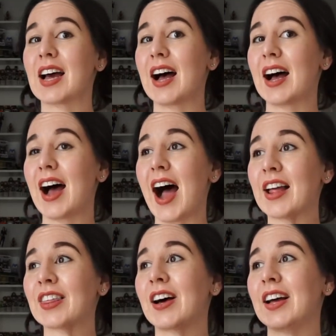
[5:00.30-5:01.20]

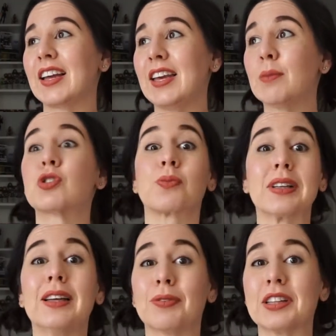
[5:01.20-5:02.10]
I thought he was
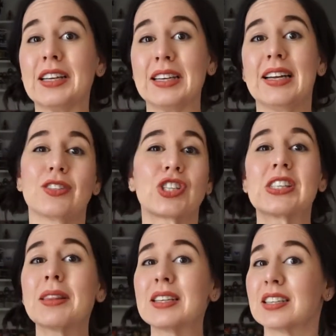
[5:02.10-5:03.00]
really, really neat. Just
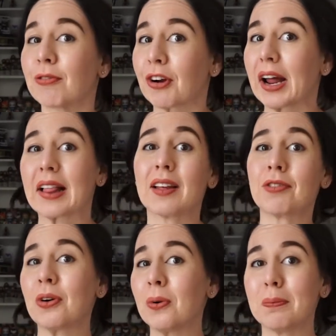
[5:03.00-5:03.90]
something different. I love
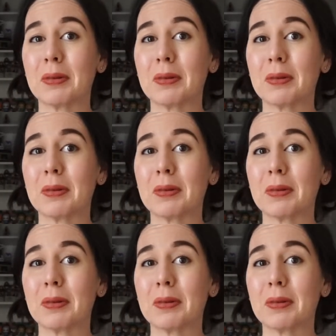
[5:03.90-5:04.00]
the whole